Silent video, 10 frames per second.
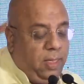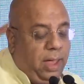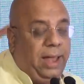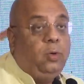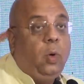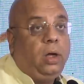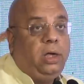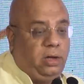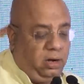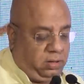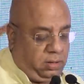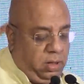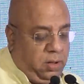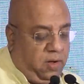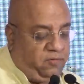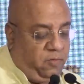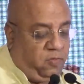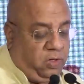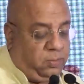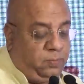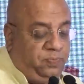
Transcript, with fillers: and who are leaders of future.